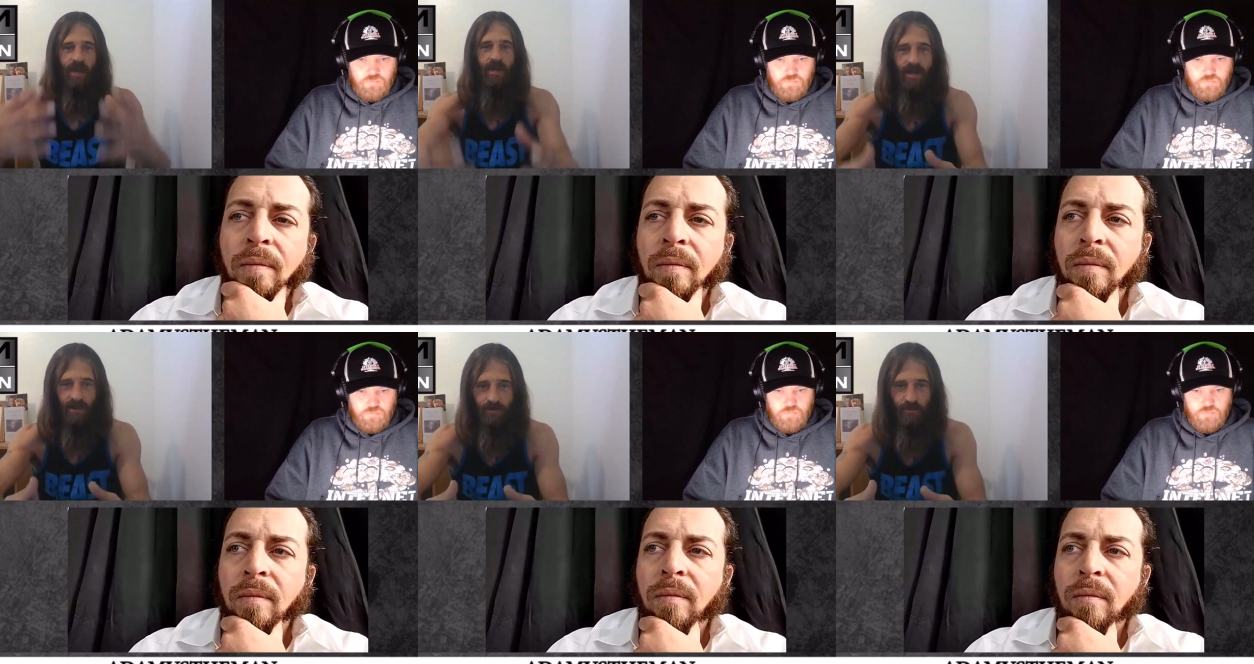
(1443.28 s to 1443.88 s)
Speaker 1: not
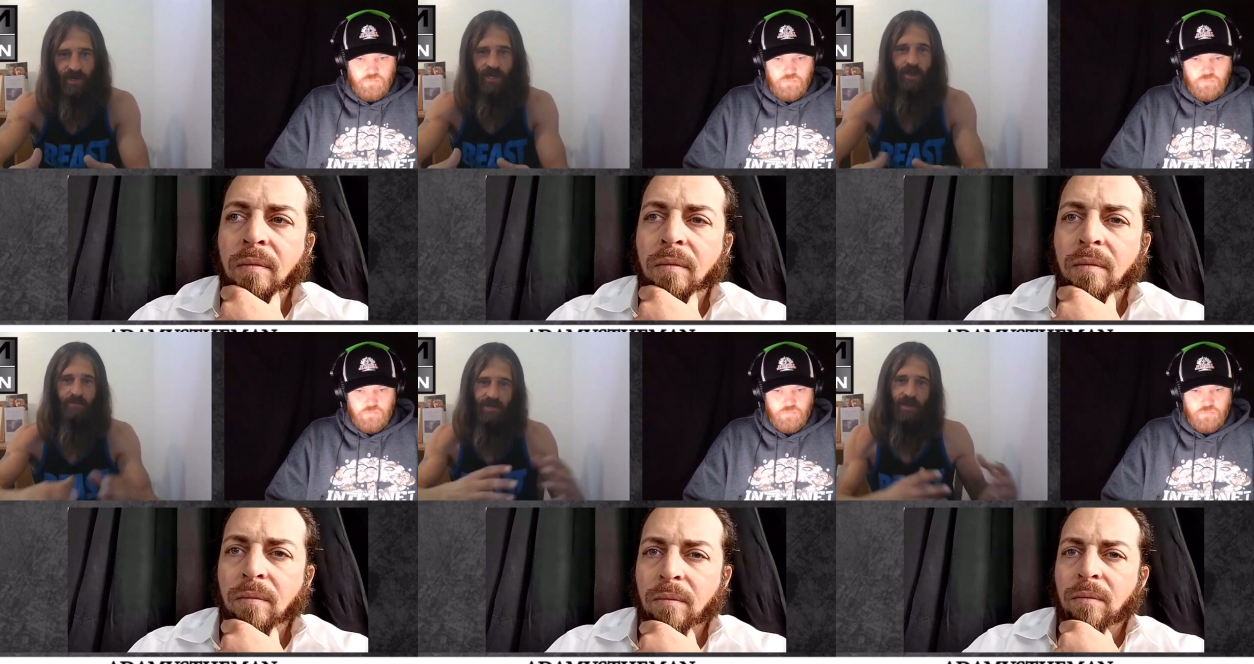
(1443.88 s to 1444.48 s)
allowed to bring
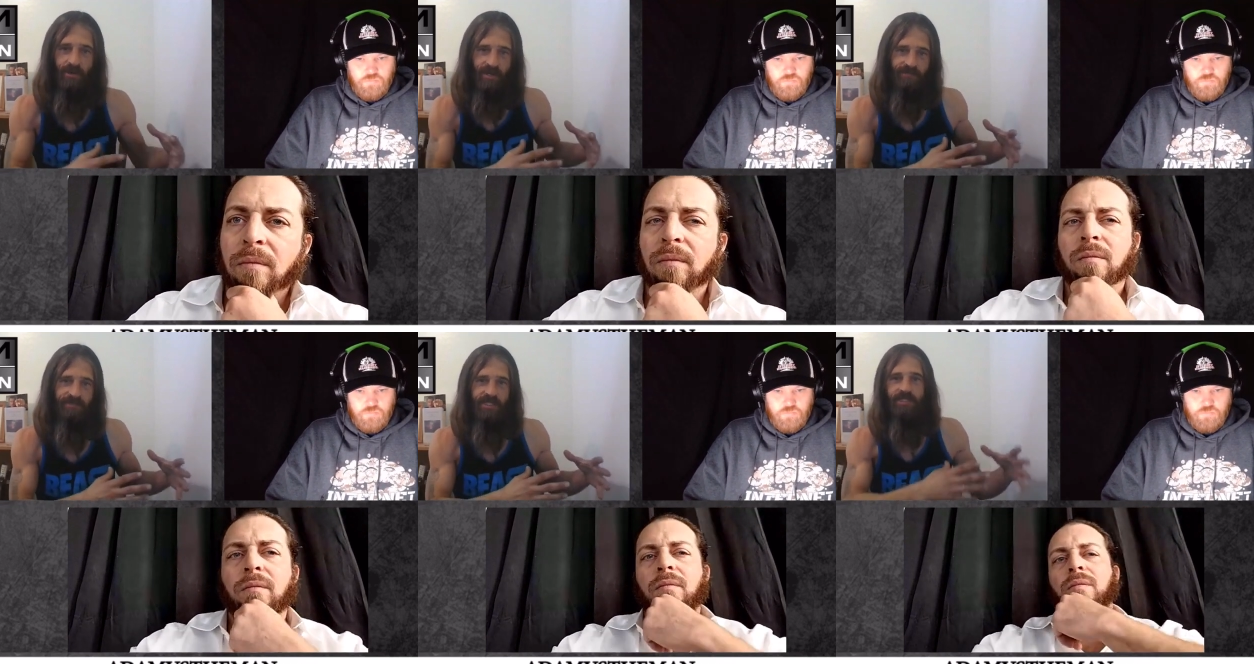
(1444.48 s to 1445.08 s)
up
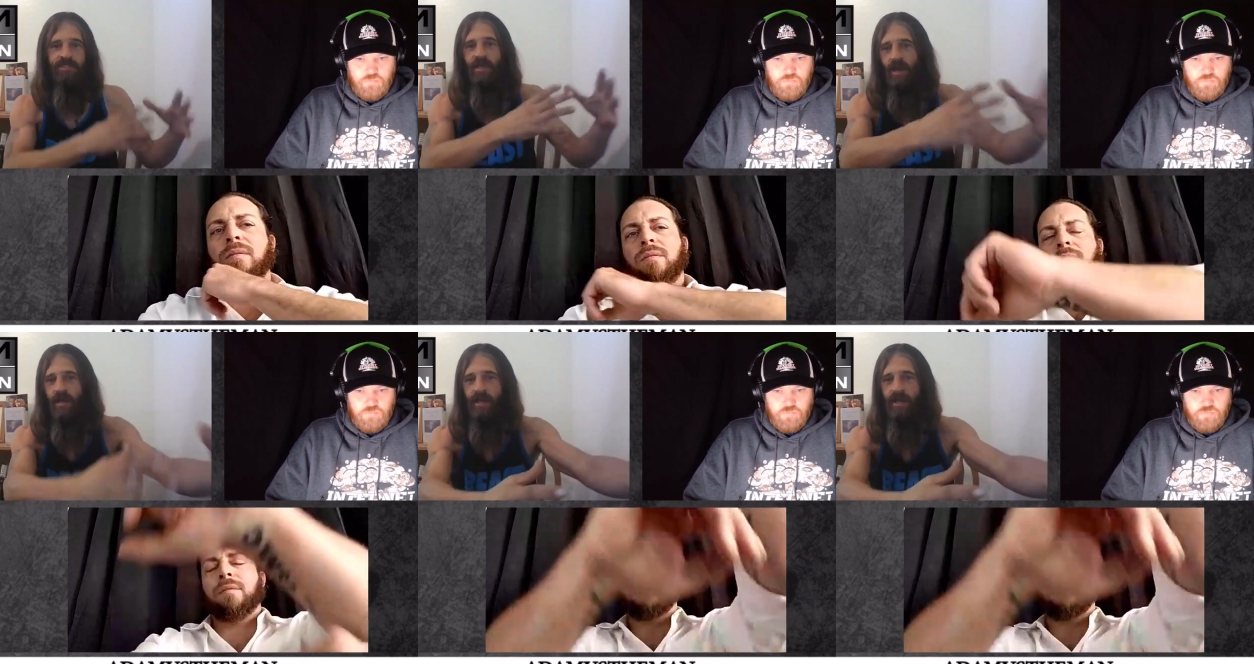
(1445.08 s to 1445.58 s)
narratives he's not